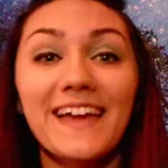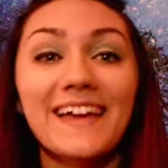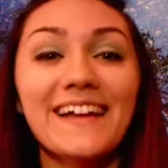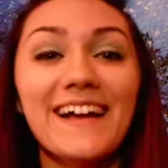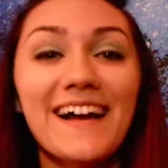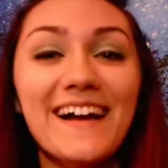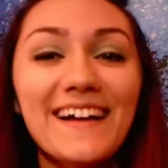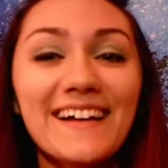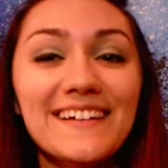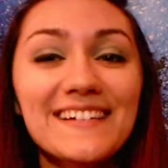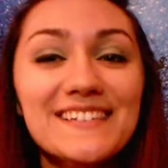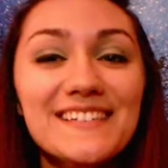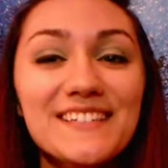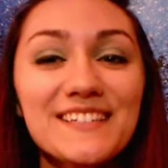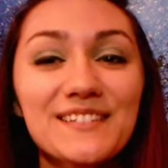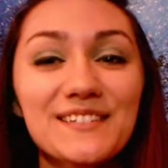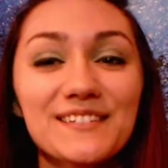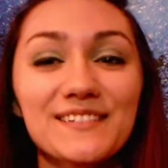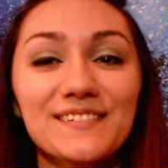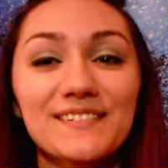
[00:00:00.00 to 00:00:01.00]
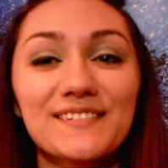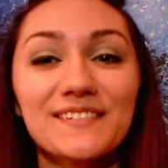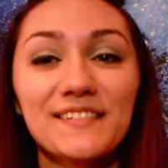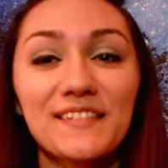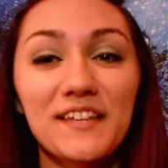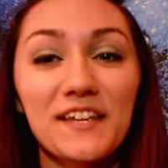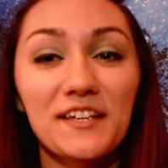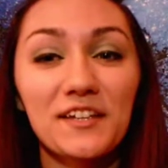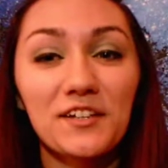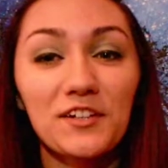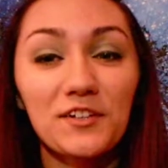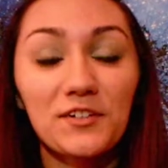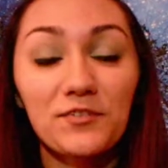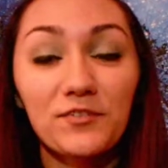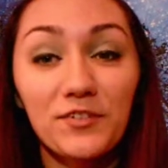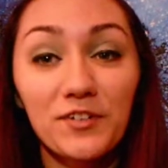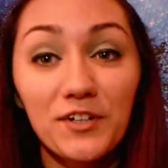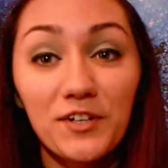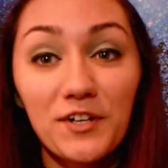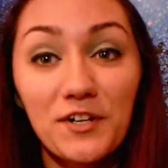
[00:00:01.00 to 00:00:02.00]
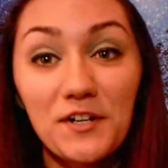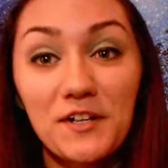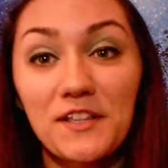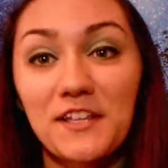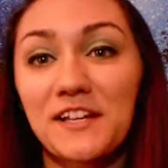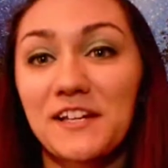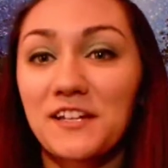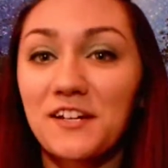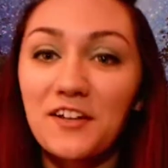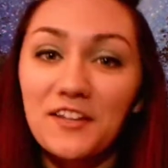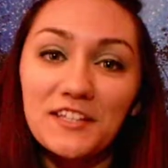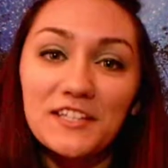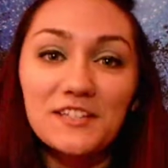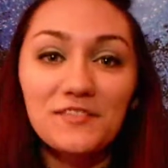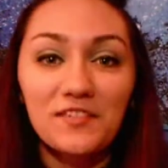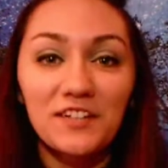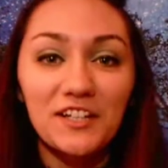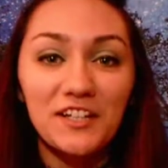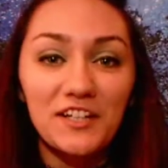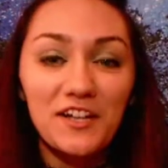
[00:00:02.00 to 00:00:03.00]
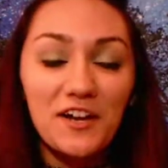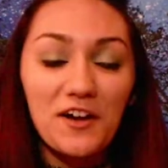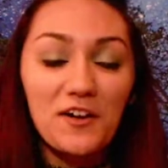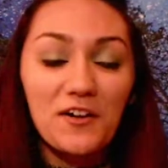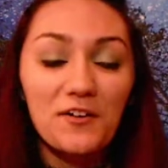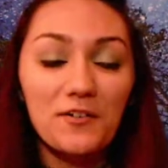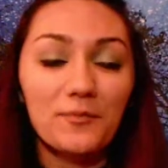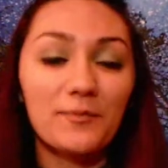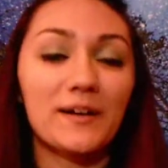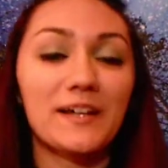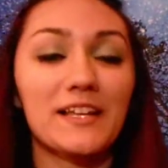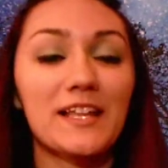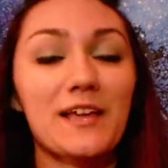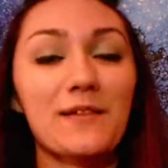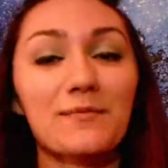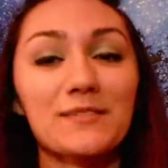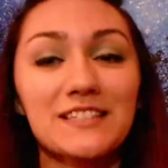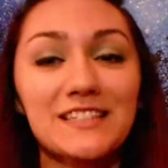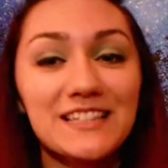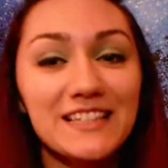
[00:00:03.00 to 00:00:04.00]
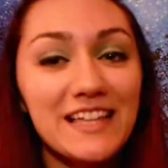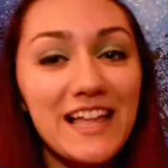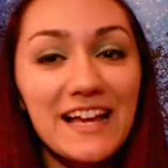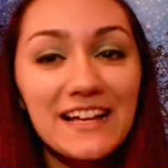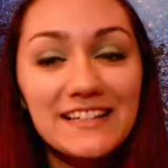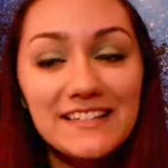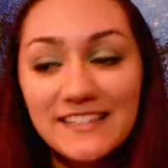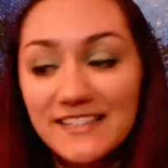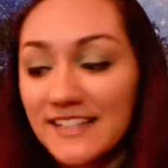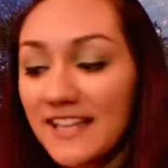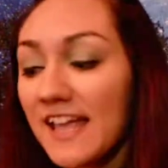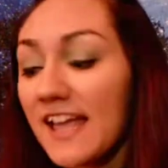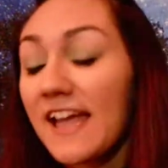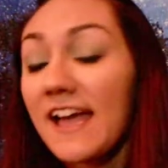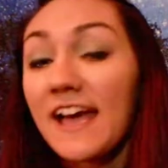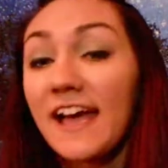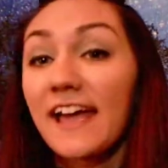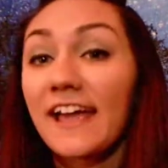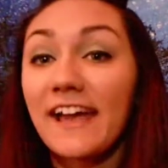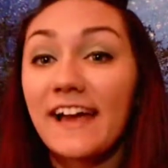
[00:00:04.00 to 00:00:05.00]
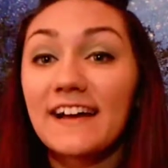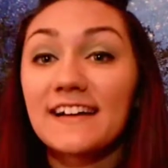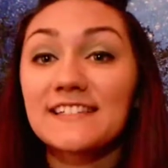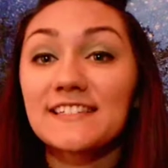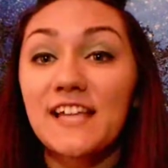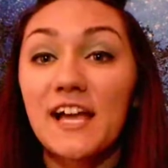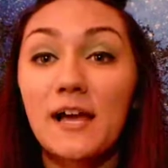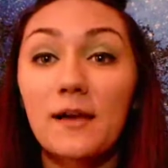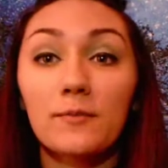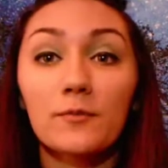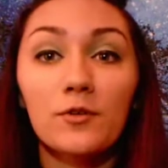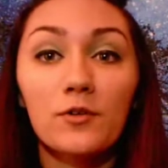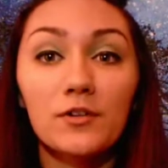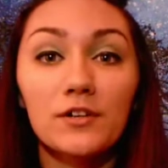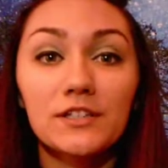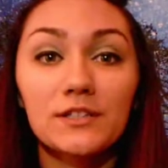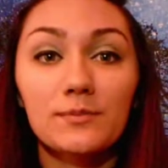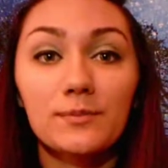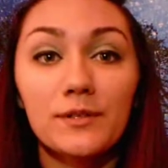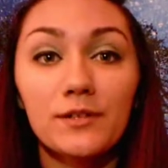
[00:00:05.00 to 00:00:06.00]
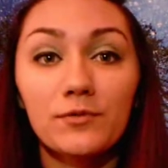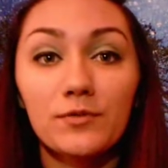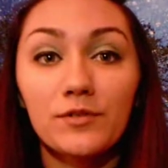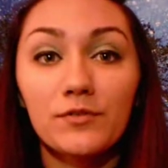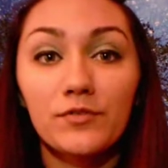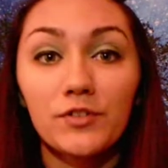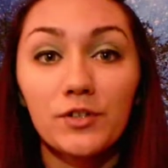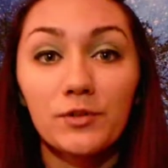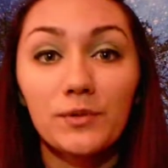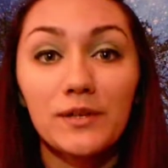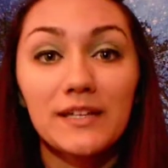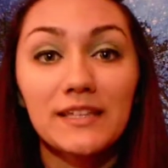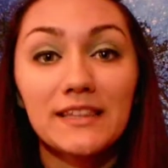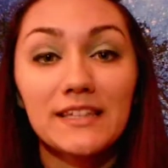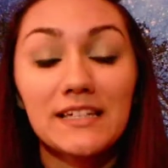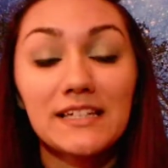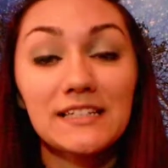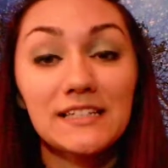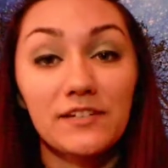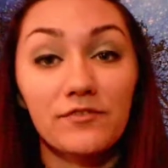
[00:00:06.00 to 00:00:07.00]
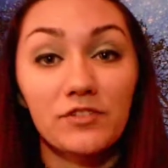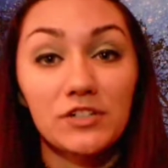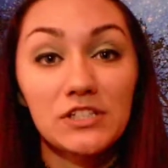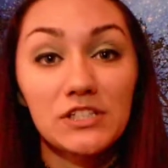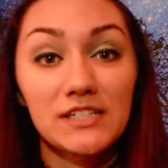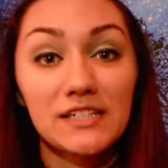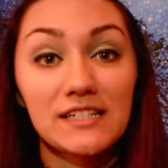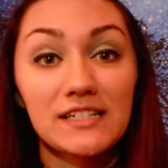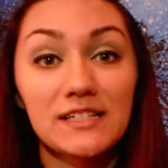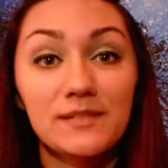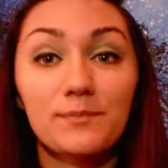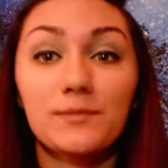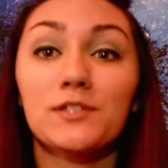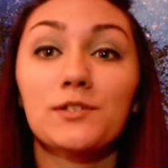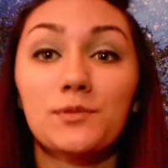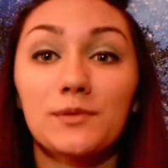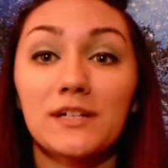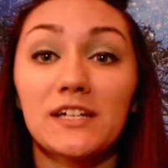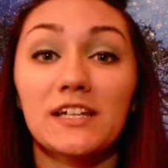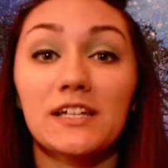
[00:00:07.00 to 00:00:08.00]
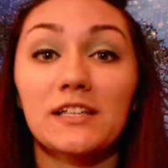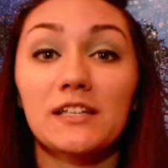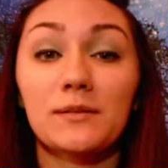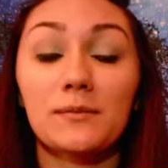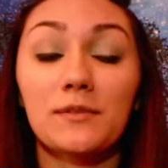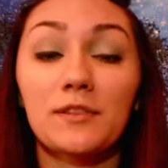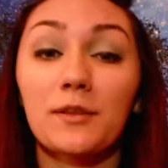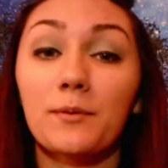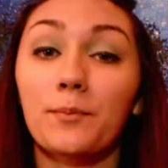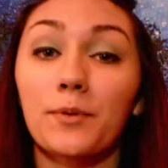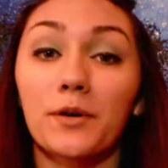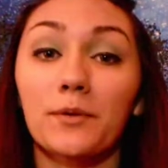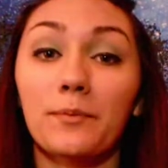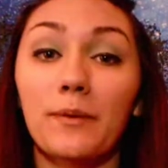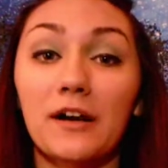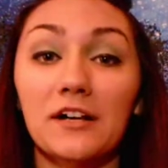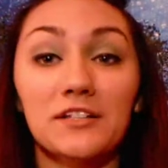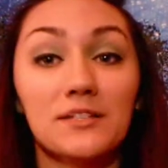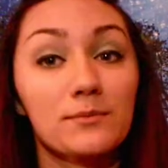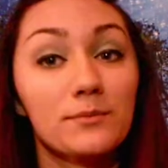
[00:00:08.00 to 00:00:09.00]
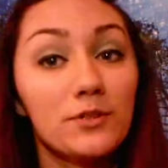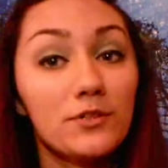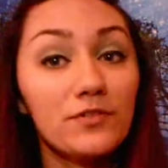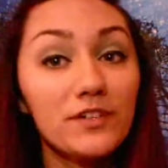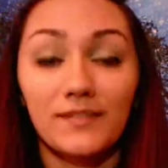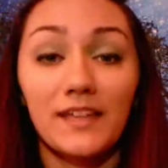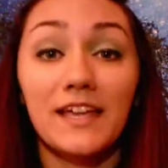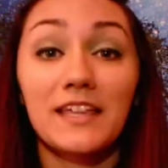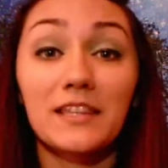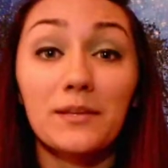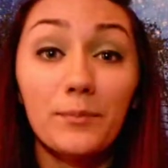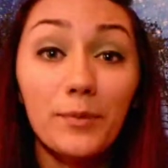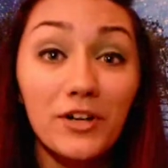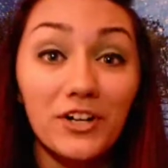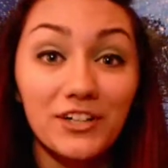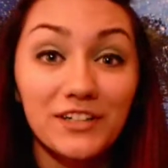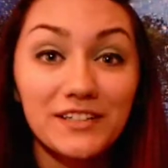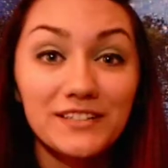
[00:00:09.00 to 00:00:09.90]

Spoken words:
guys! Thank you for clicking on this video. My name is Lex, and I'm going to be reviewing the differences between the Birdbox movie and the book.